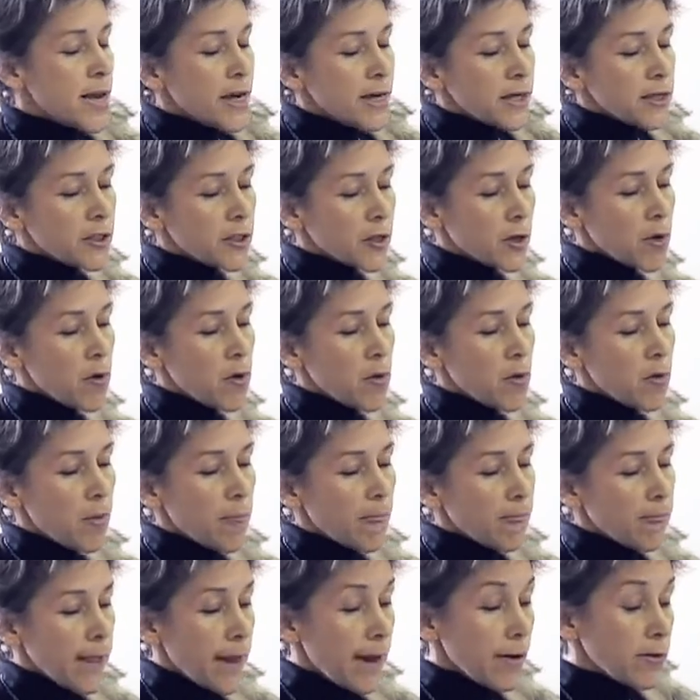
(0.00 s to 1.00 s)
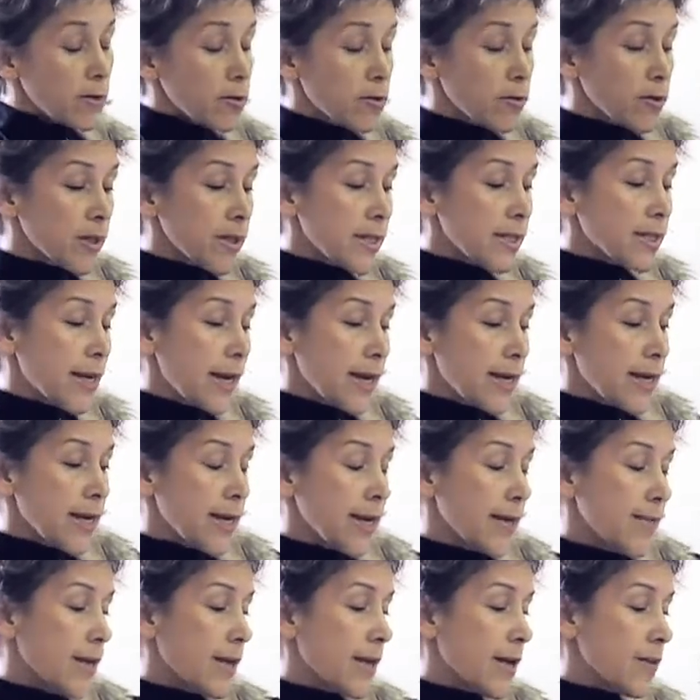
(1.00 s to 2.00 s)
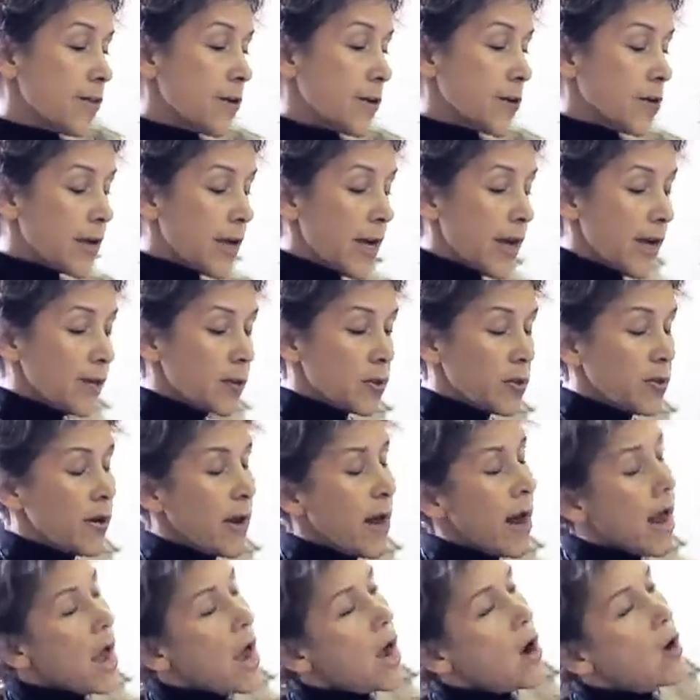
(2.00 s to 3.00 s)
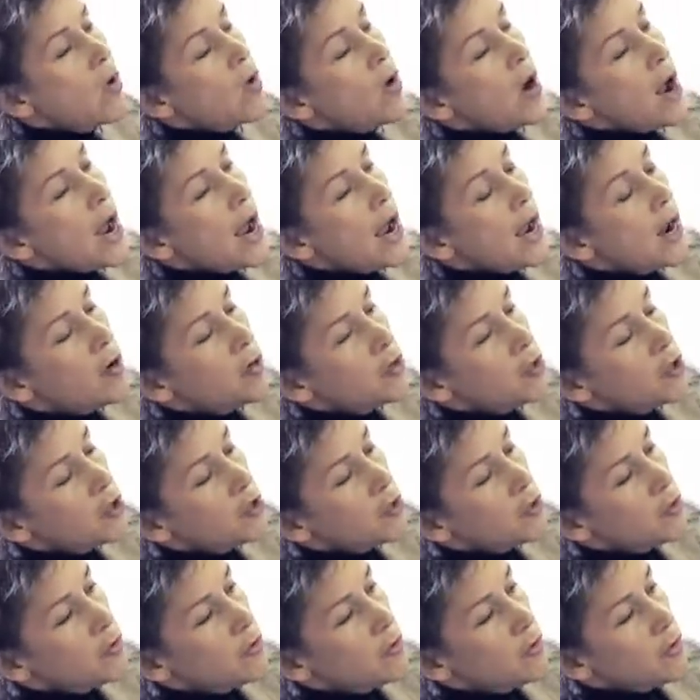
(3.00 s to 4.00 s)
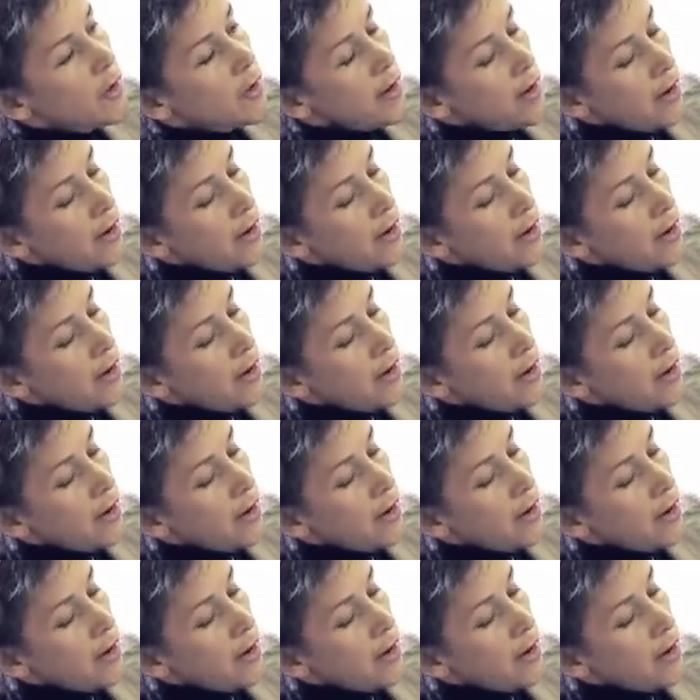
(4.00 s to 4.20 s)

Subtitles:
So that was really exciting, and then I thought, okay, so now how to